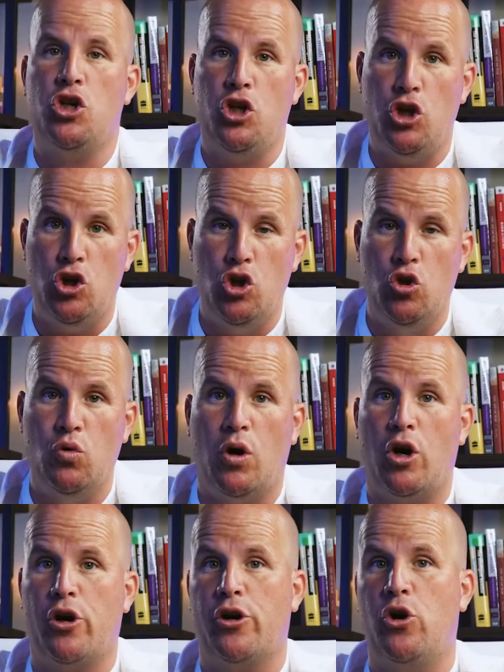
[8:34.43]
you
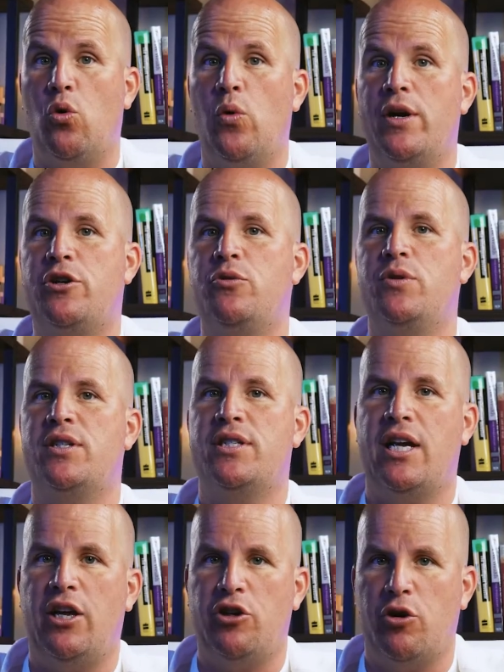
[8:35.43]
are going to
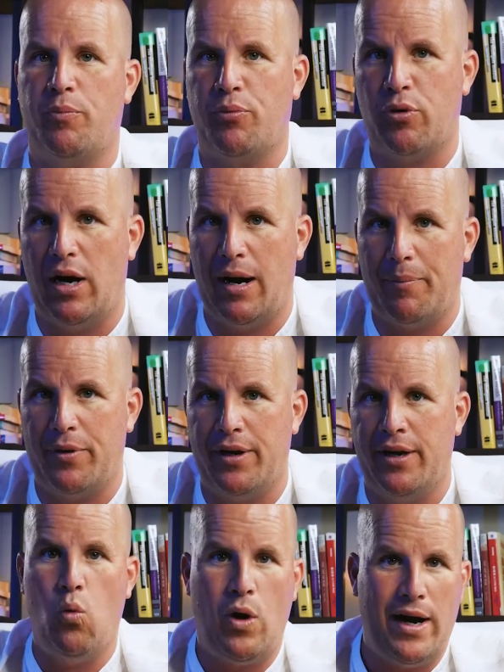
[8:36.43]
sell your
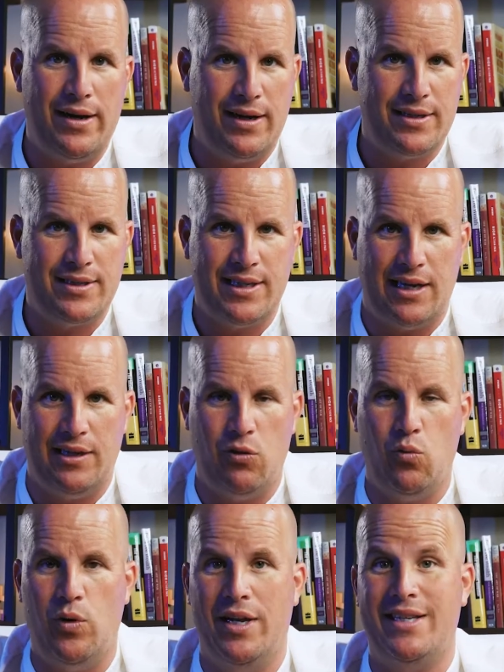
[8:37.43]
property, why not sell
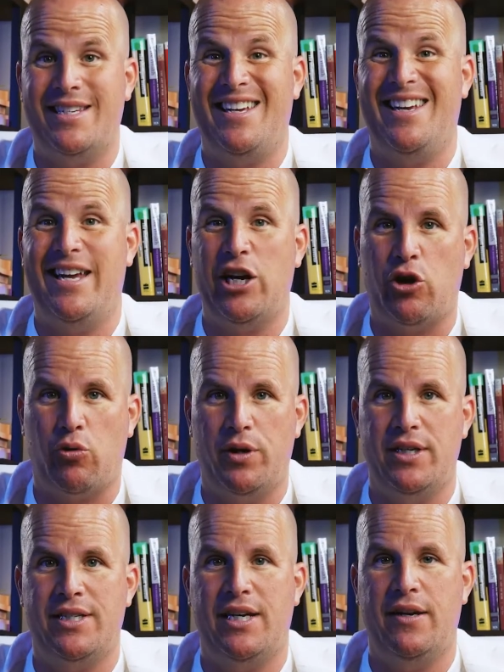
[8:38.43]
it when it's
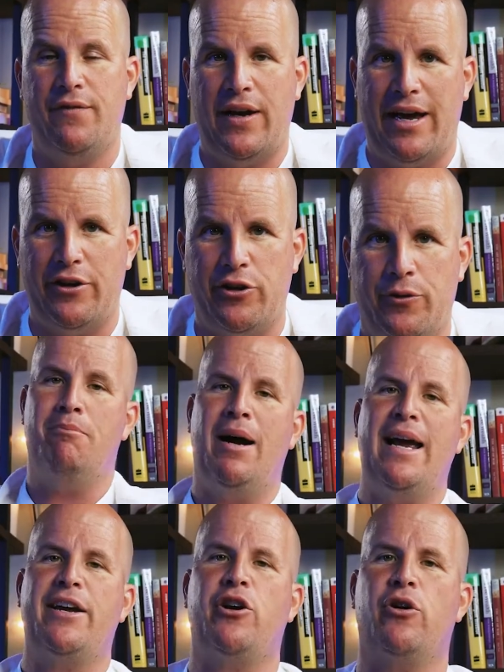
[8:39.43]
increased in value?
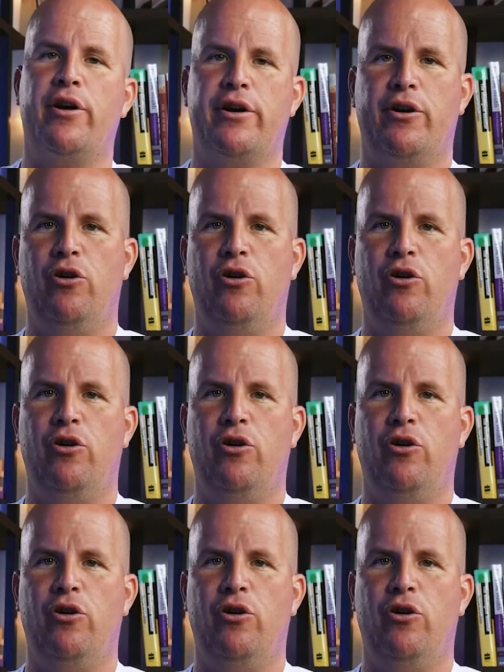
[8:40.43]
My current